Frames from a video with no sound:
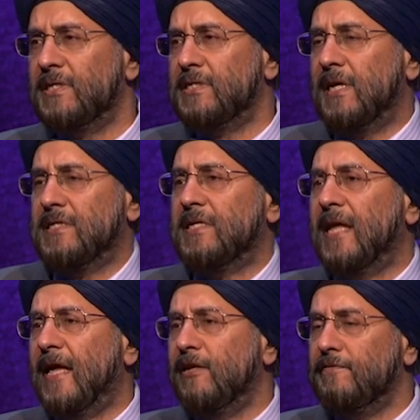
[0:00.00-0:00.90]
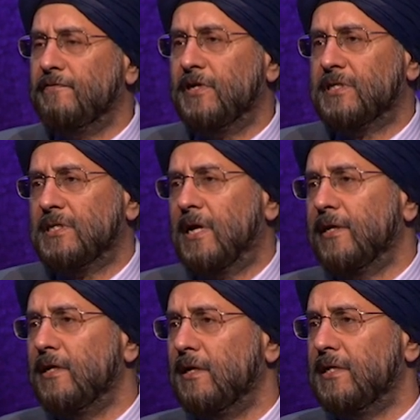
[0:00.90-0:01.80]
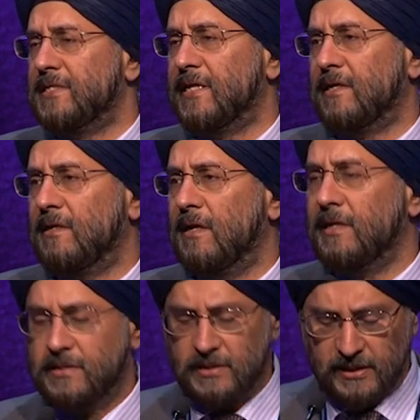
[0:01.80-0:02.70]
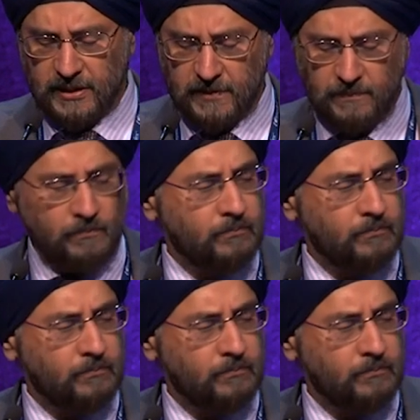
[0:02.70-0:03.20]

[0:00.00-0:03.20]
It's an end of first line, early second line study.